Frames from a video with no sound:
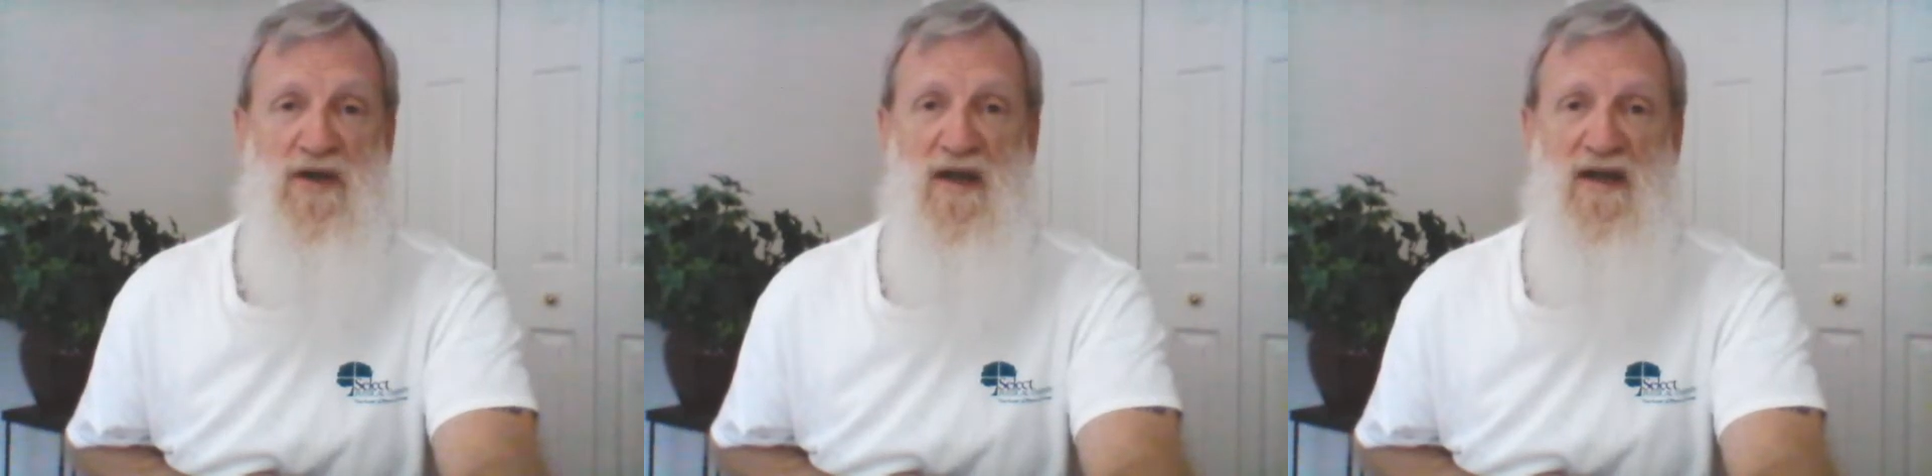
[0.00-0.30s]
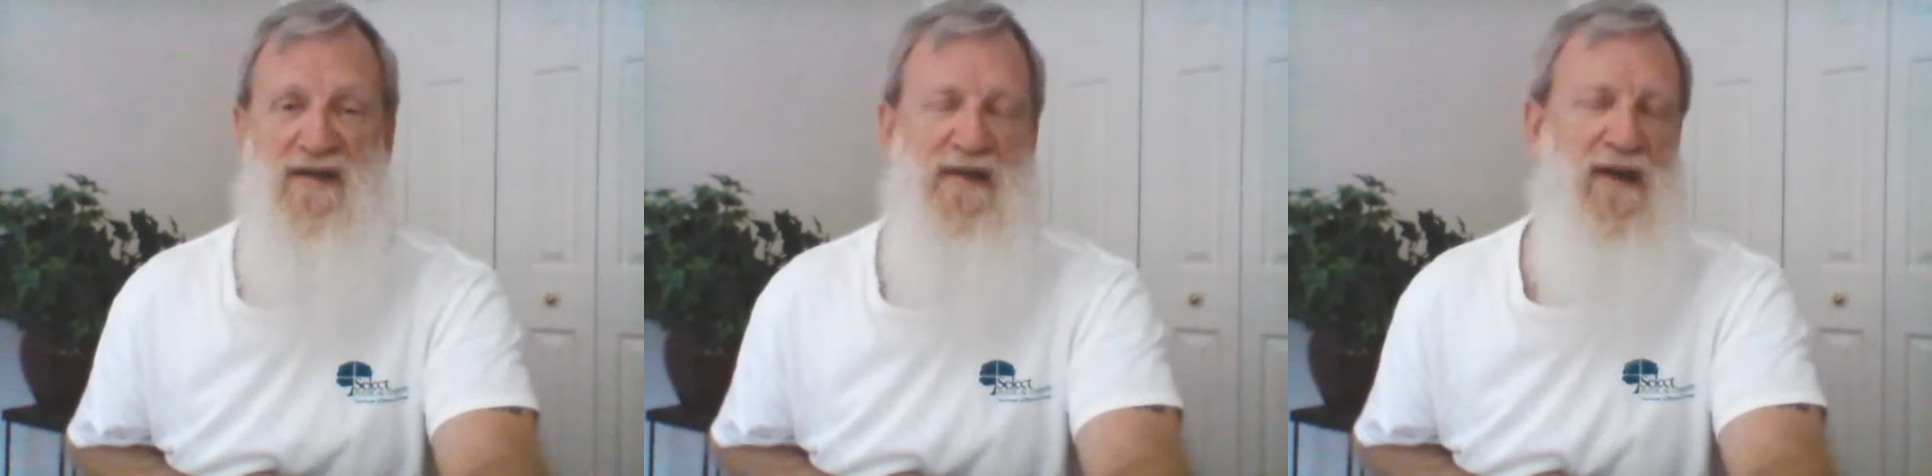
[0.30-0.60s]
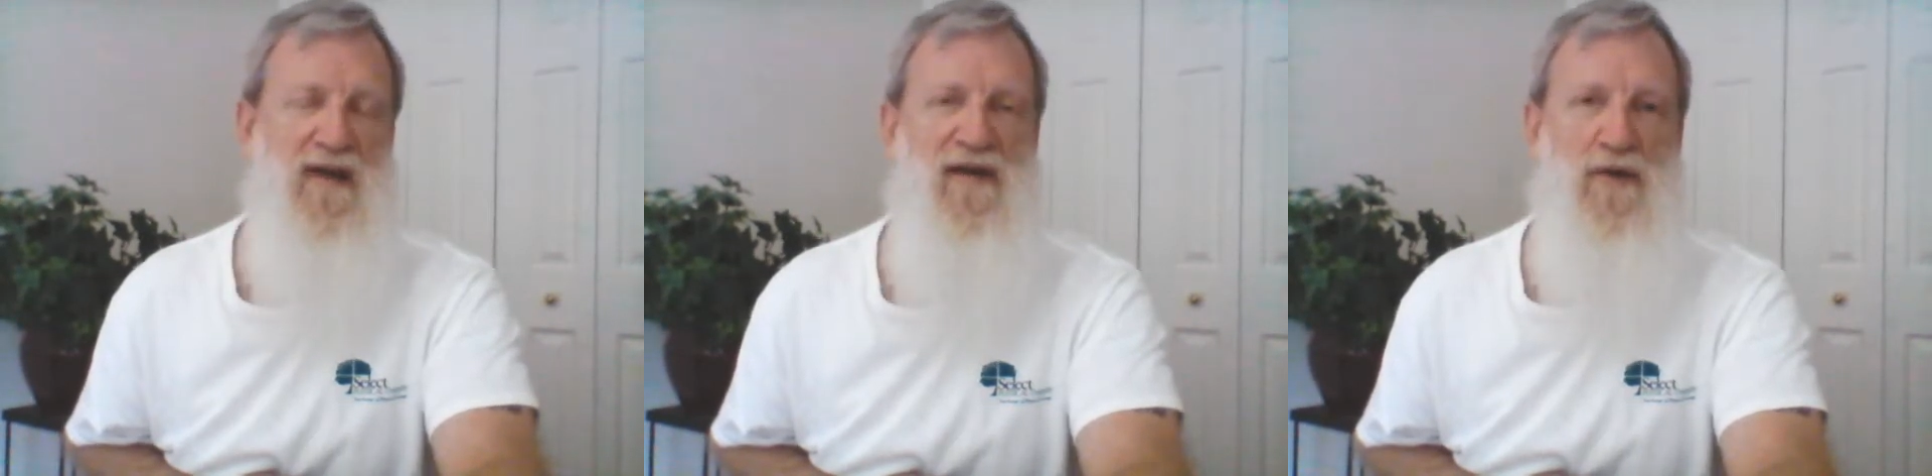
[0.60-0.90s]
and I said
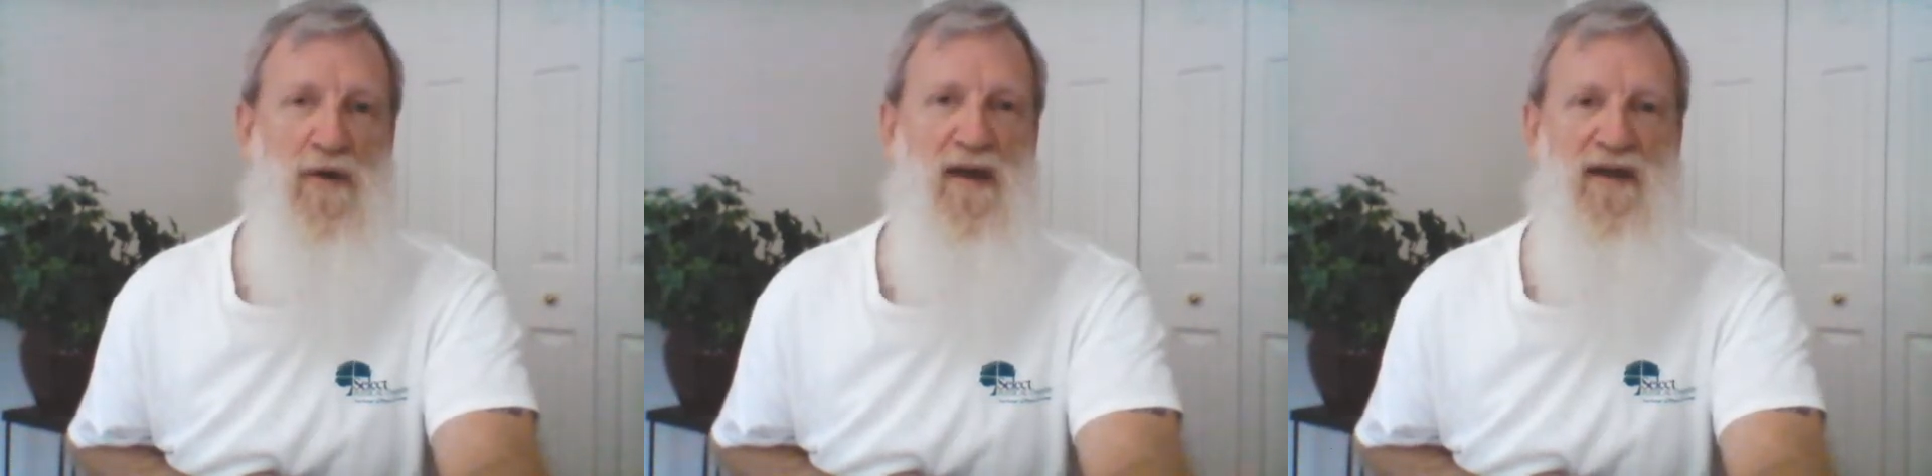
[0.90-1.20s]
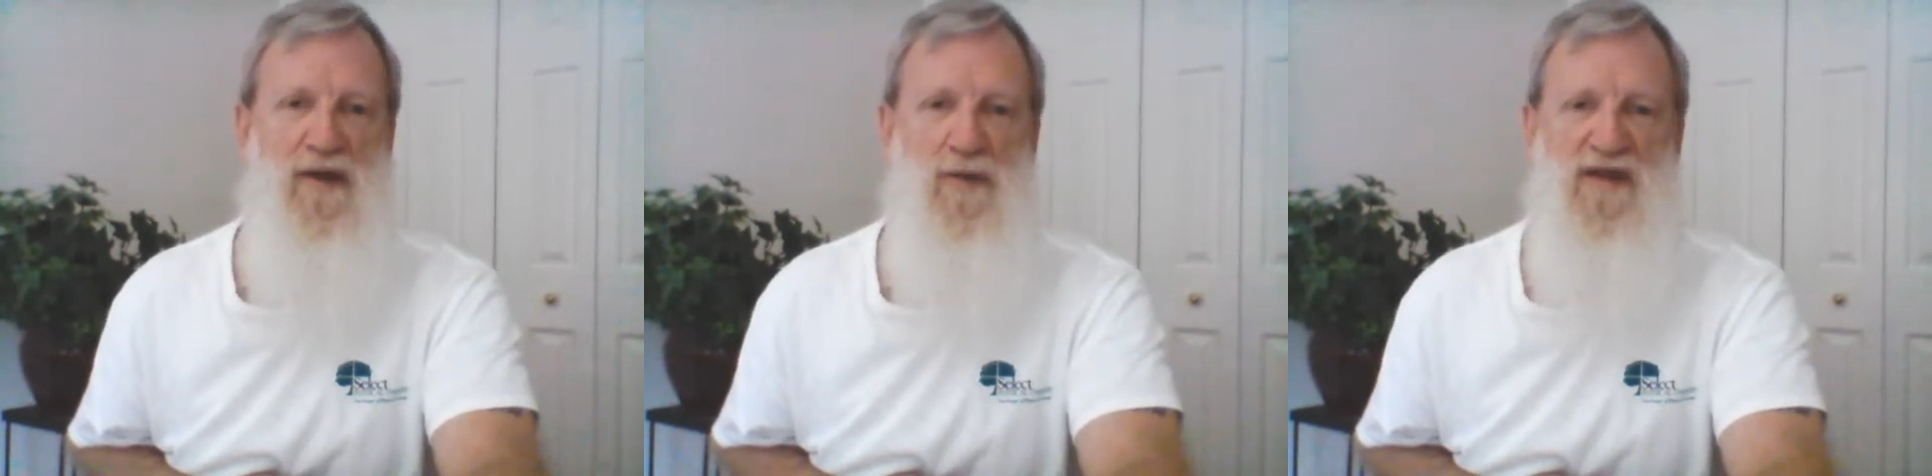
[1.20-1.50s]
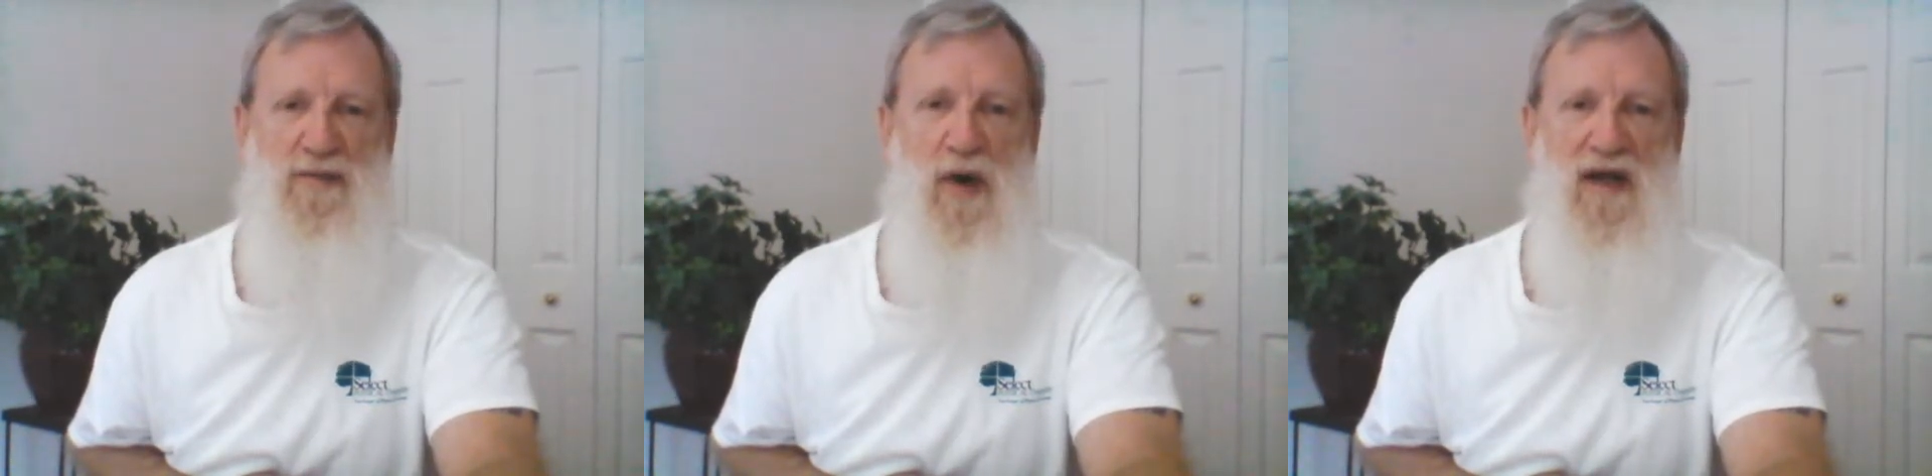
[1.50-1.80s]
I haven't gotten any
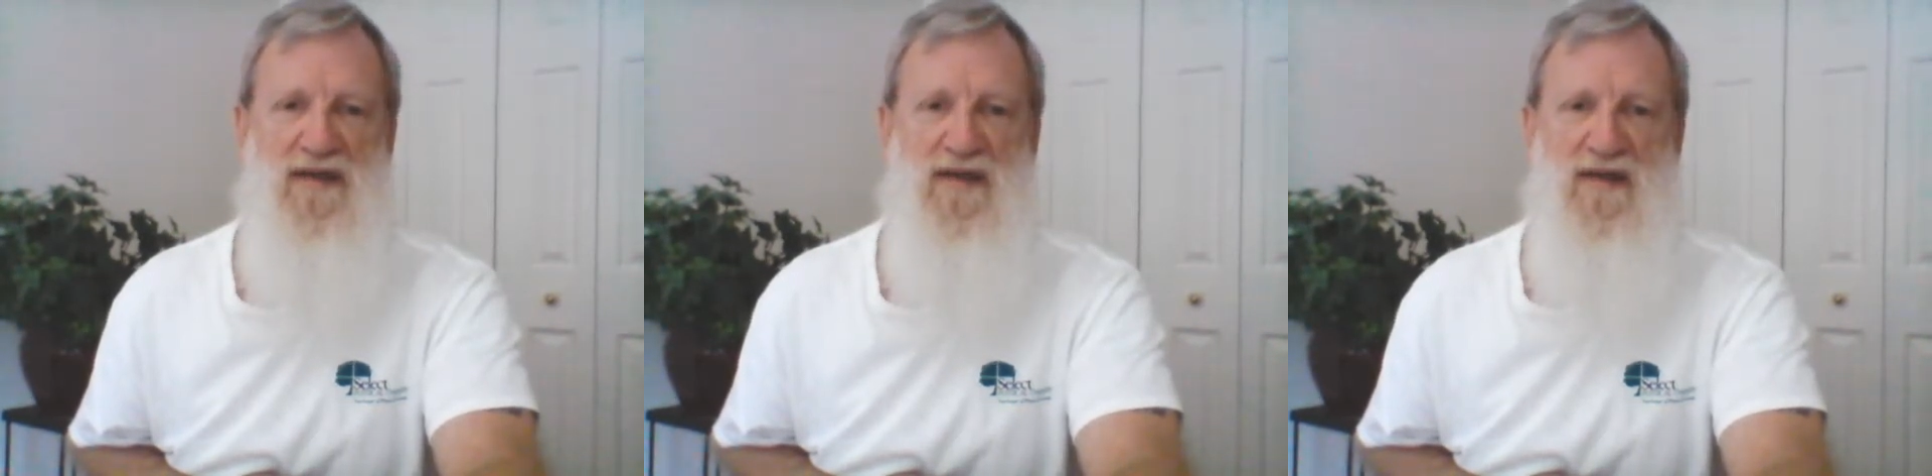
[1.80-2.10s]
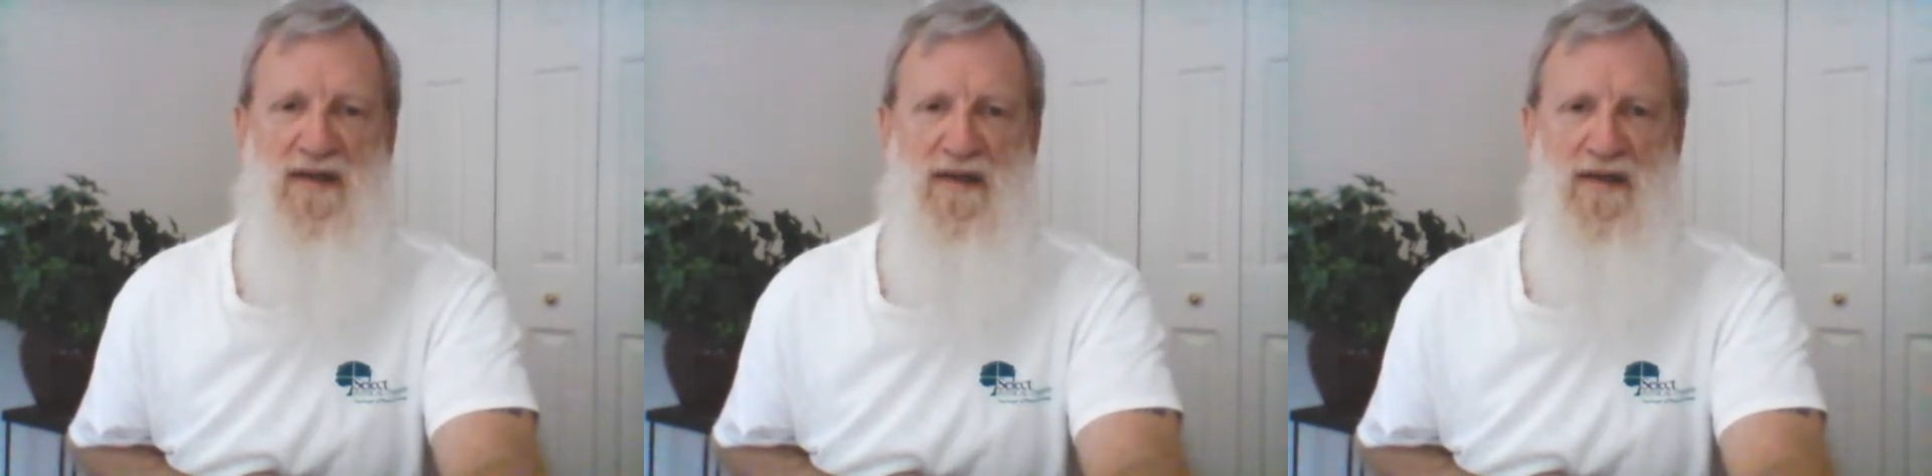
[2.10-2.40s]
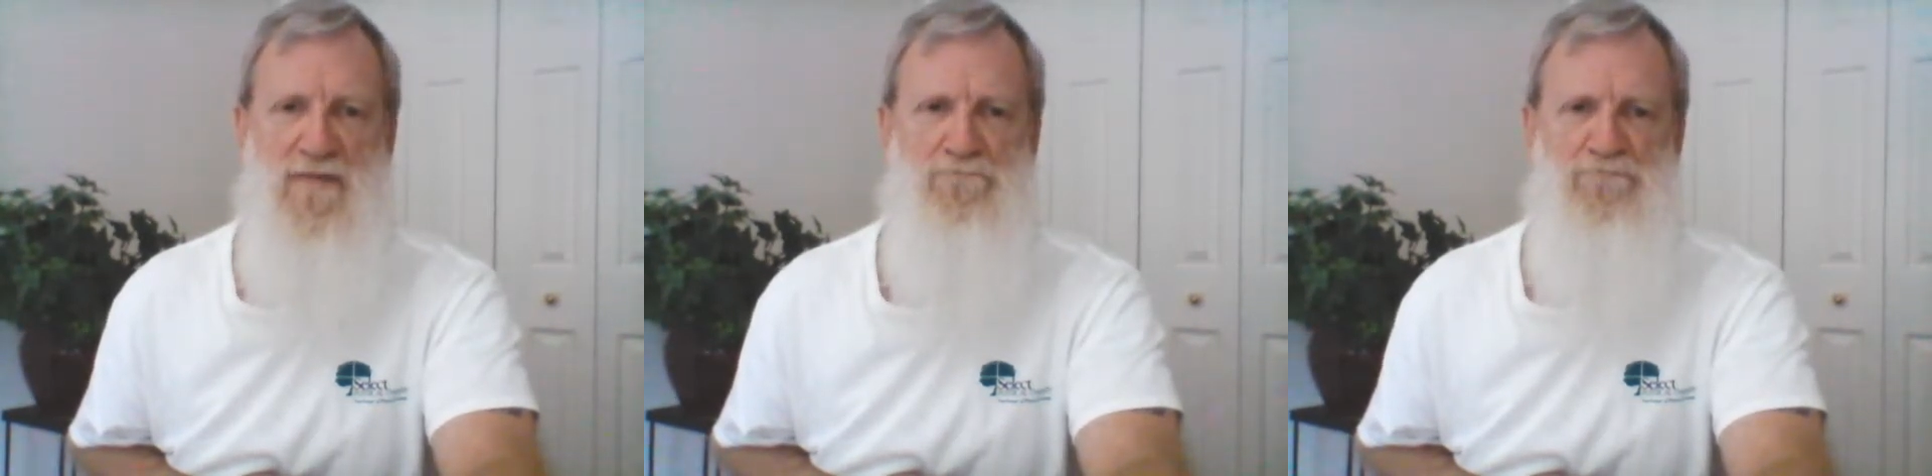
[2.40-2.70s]
responses, and